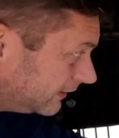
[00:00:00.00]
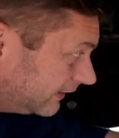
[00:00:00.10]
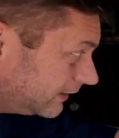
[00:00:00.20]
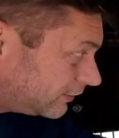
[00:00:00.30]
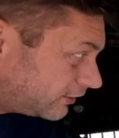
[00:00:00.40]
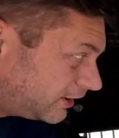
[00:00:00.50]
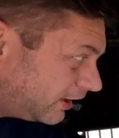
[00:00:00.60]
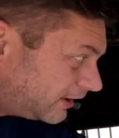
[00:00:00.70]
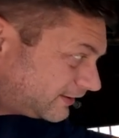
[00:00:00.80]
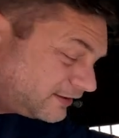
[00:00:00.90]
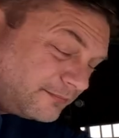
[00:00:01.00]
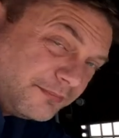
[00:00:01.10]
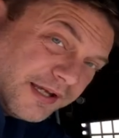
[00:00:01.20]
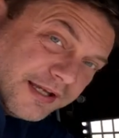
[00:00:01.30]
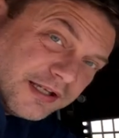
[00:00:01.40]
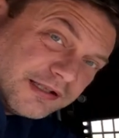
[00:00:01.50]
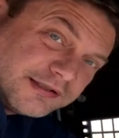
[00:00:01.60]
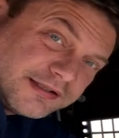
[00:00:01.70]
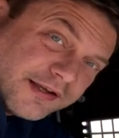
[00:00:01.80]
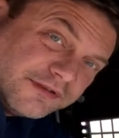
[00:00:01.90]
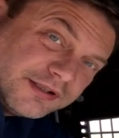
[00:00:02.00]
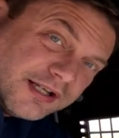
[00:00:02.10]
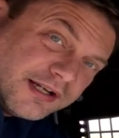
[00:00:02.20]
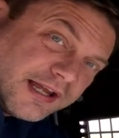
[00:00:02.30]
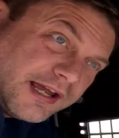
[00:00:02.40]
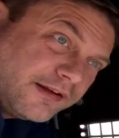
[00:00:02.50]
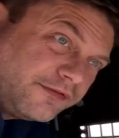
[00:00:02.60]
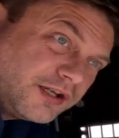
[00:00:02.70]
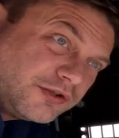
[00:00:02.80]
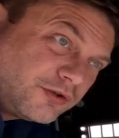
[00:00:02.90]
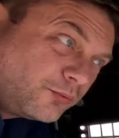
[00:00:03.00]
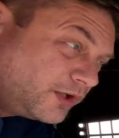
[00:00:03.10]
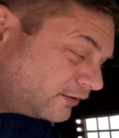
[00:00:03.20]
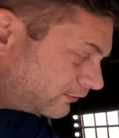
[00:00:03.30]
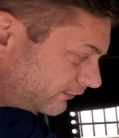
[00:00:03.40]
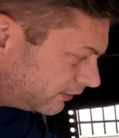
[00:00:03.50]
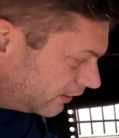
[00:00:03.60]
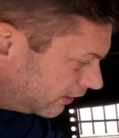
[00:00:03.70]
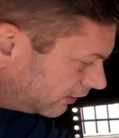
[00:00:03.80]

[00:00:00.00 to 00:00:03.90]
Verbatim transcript: these are custom made 17 and a half inch wheels